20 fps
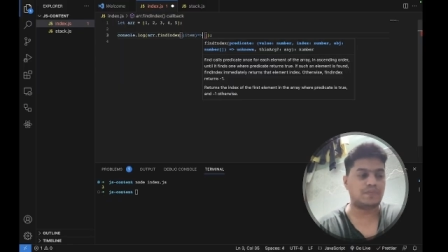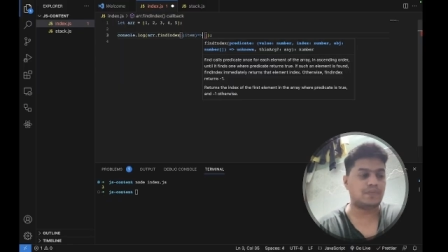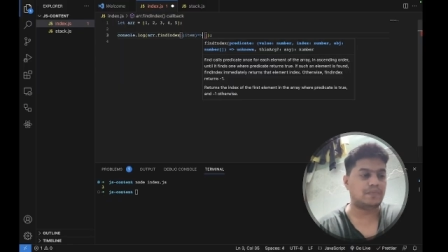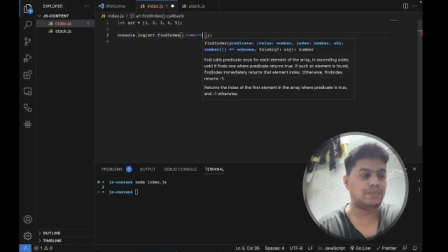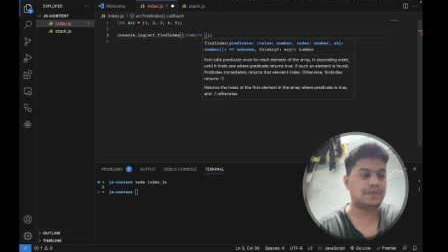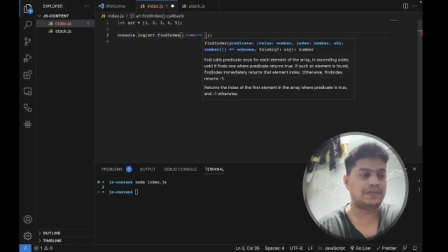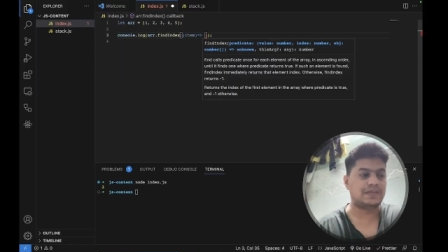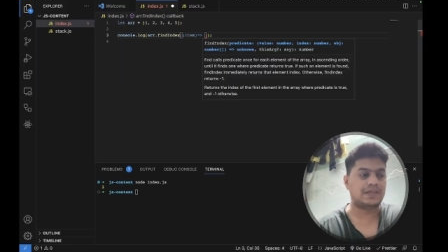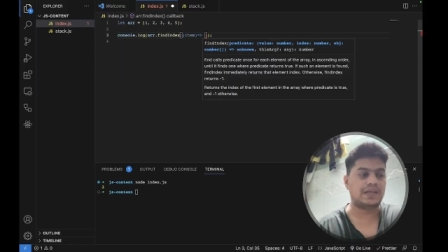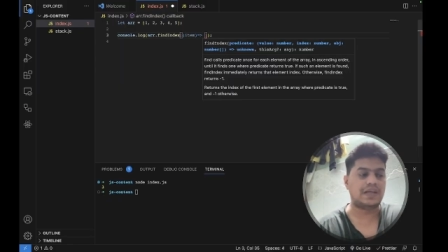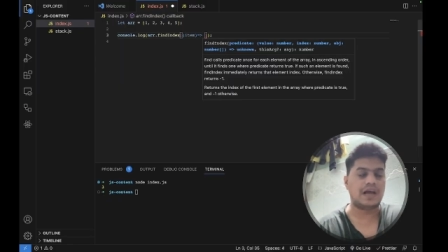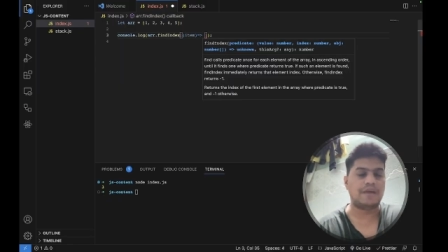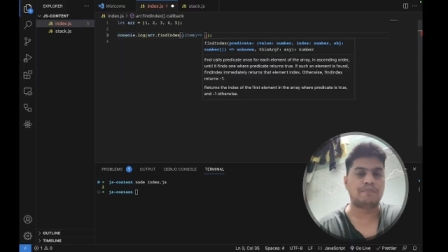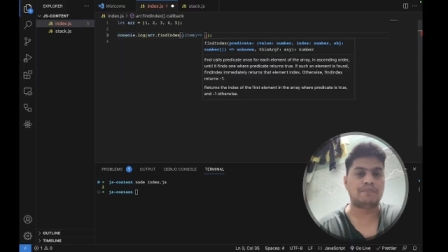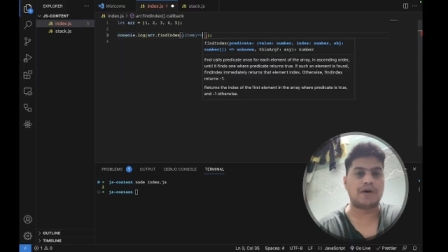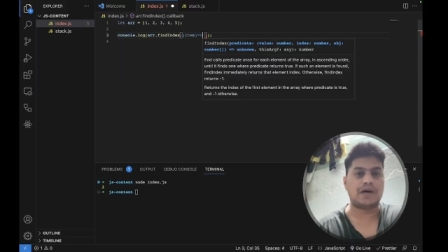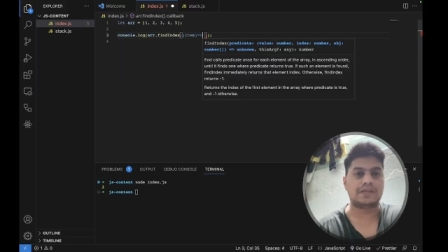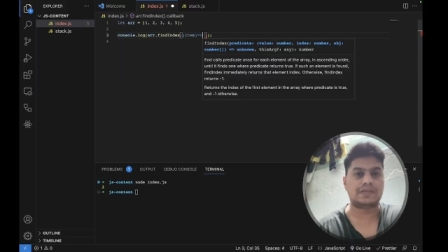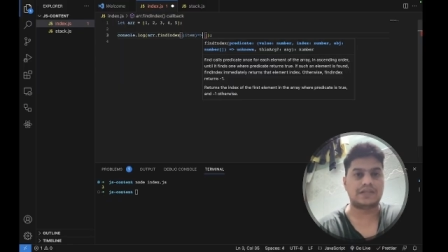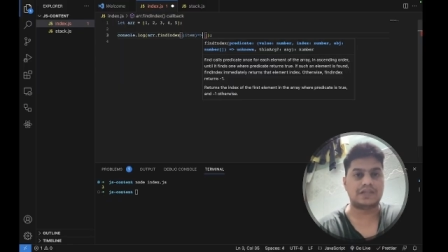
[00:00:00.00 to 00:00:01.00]
basically I'm
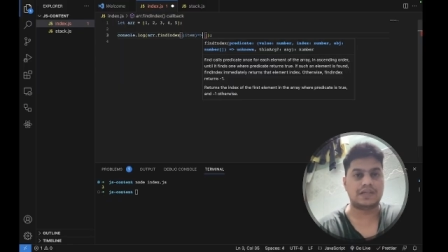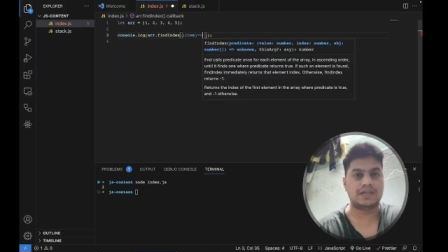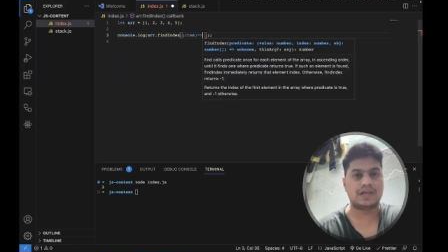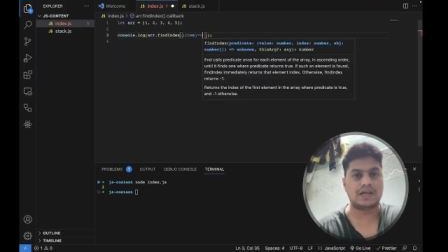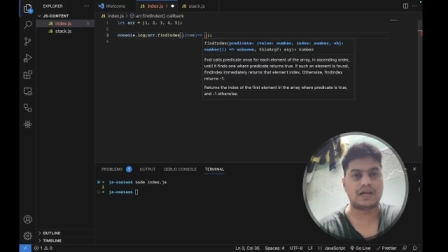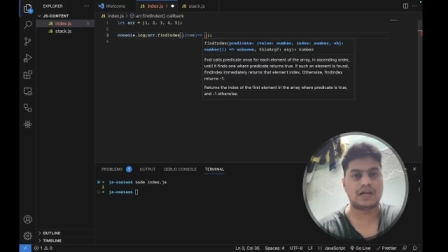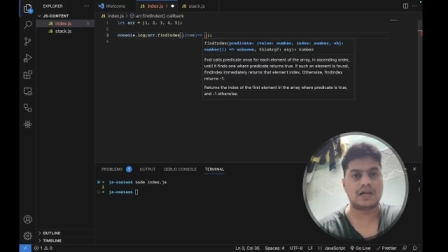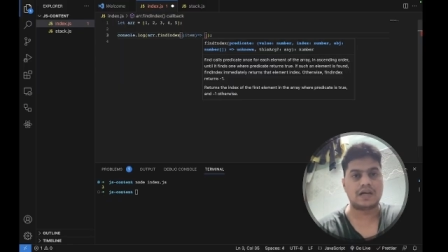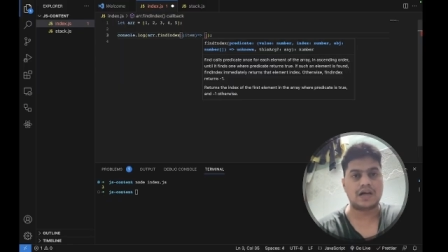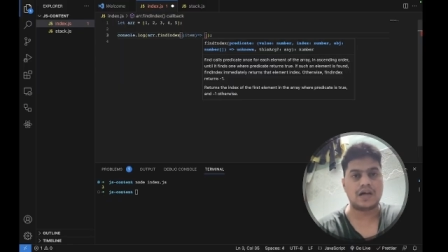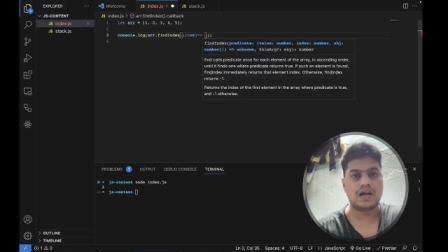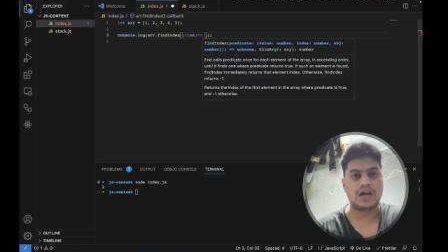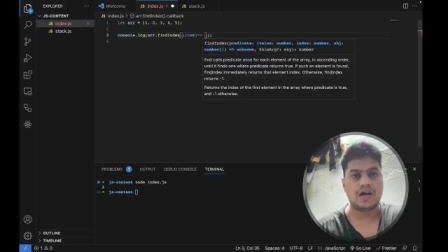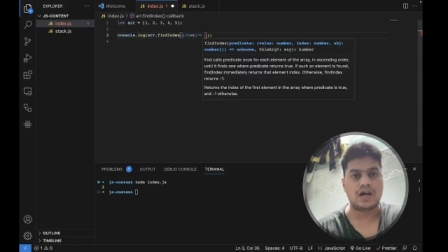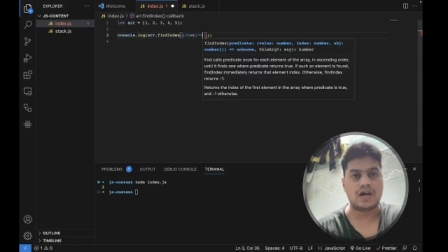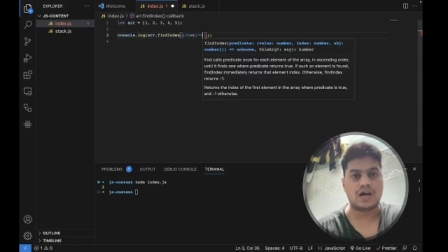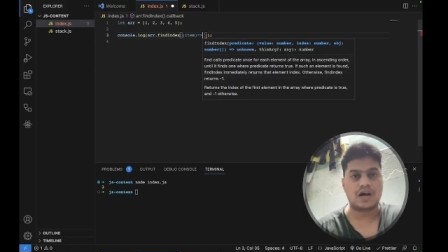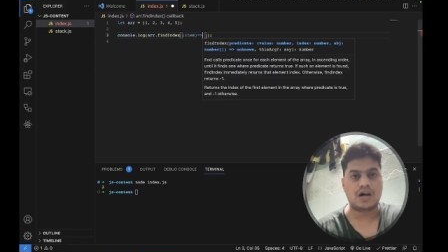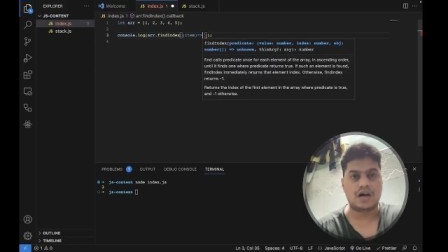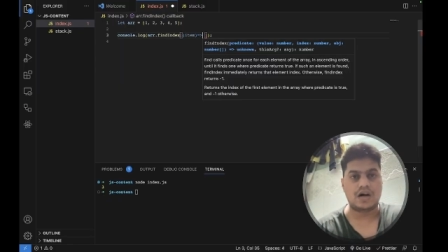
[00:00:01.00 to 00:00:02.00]
passing in a
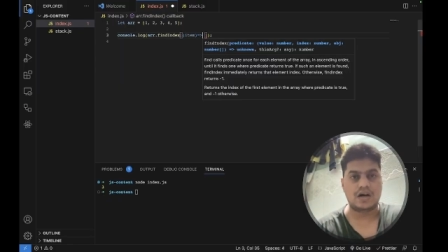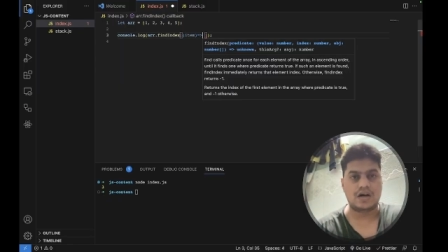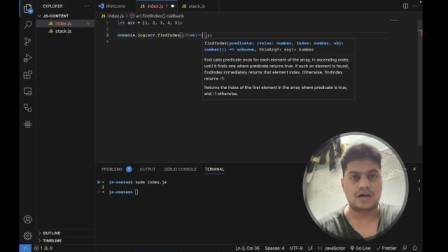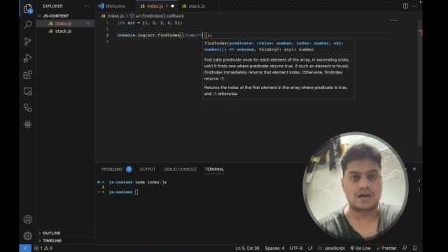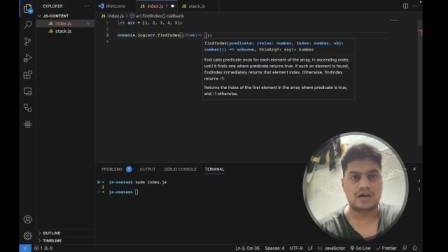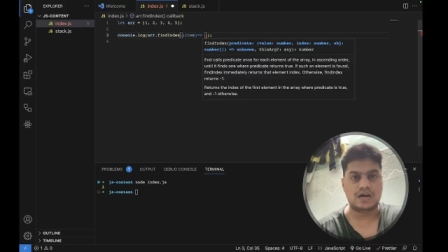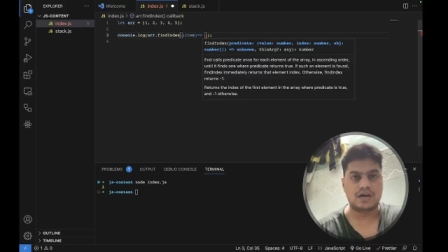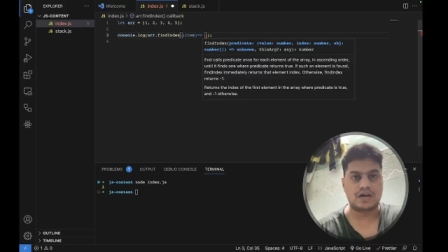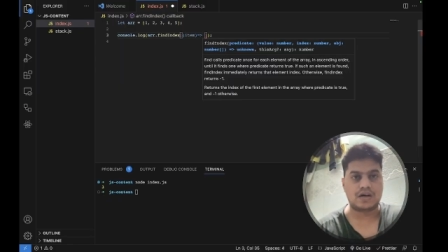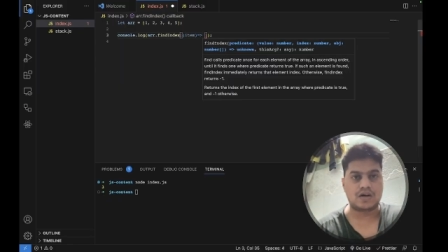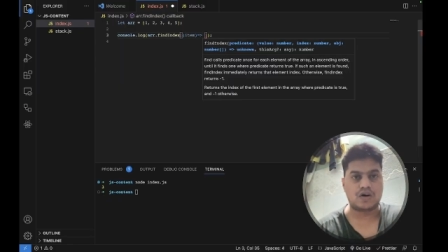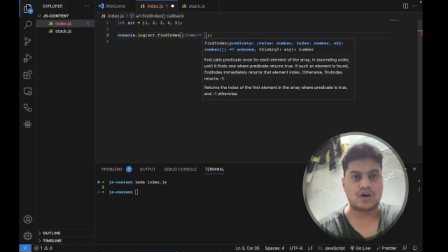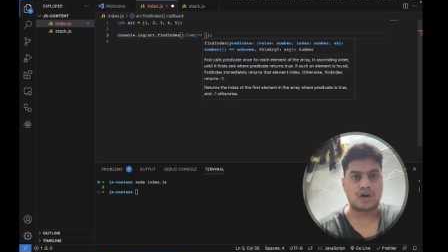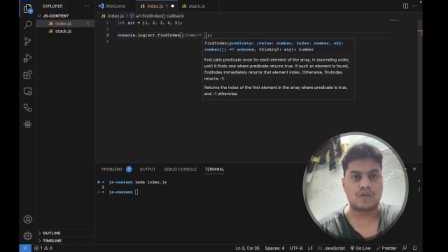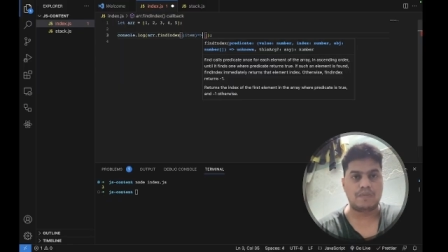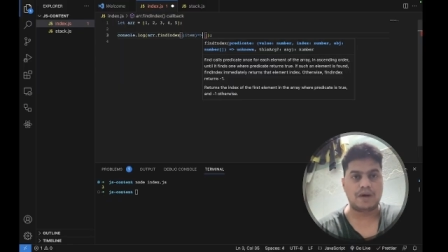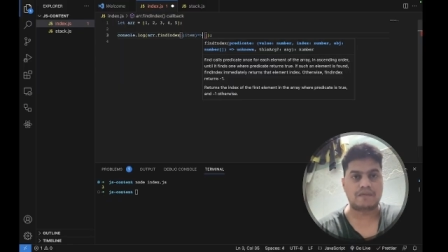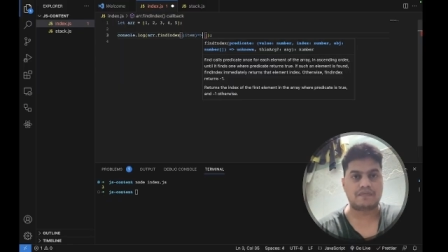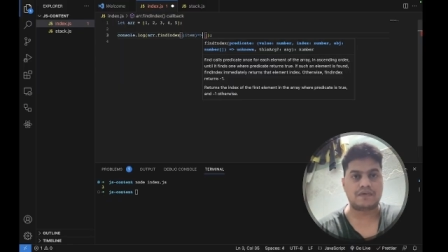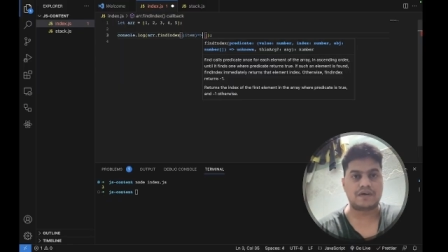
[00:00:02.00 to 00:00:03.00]

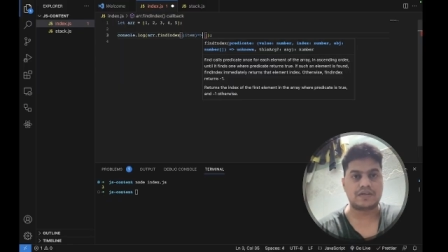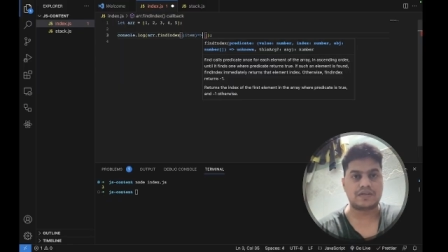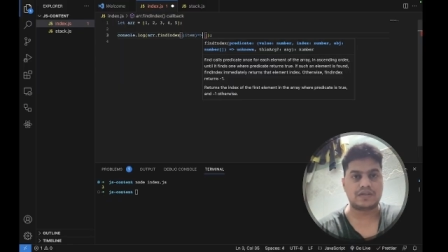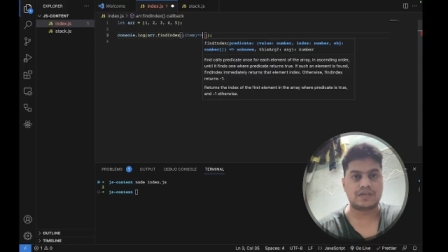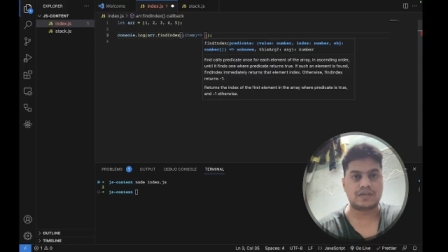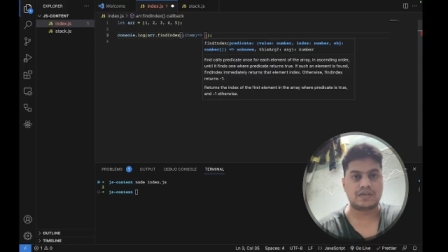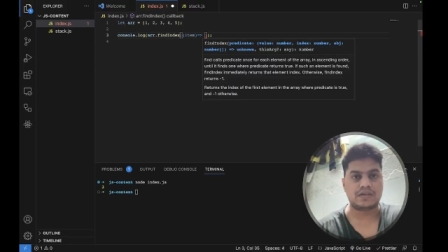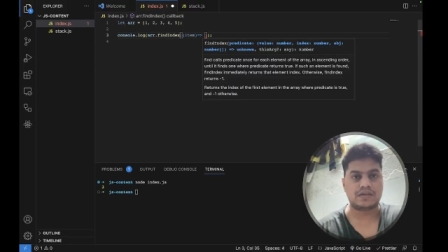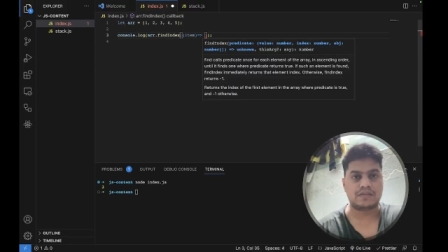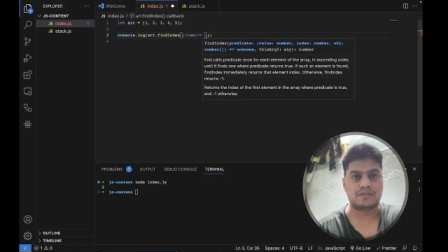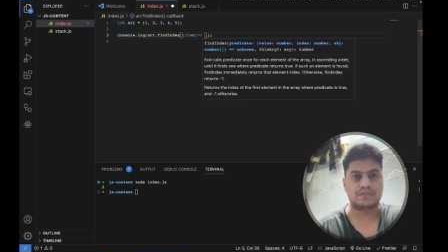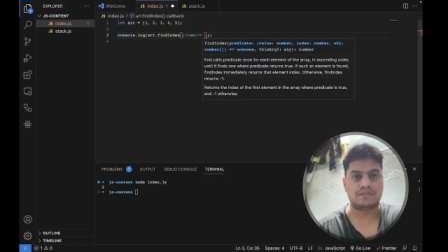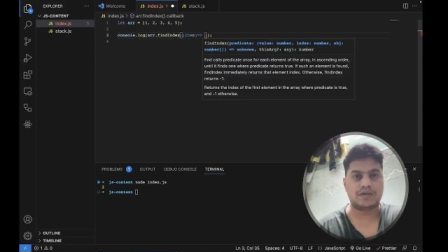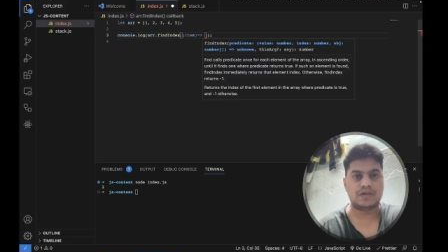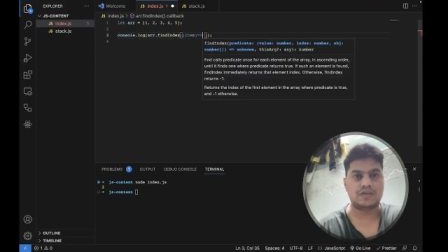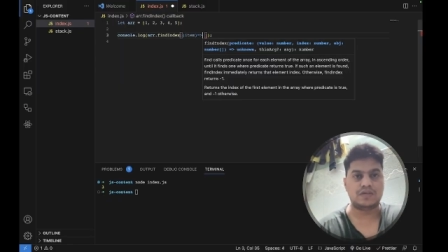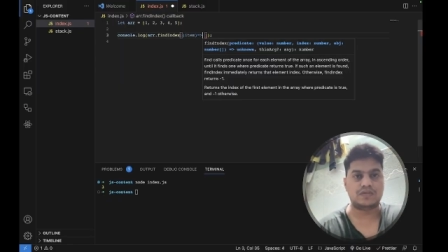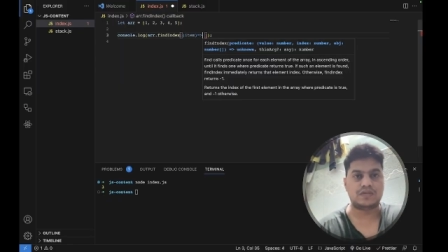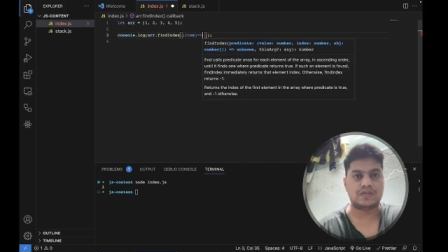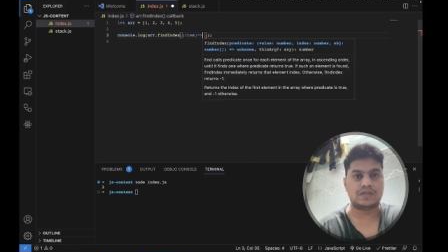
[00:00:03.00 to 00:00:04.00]
callback function by
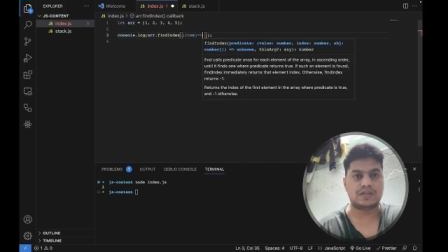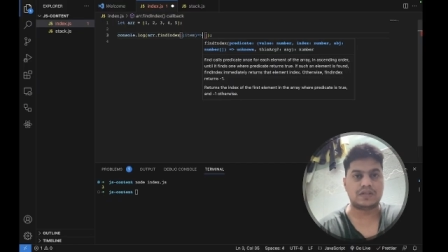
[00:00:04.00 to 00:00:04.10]
using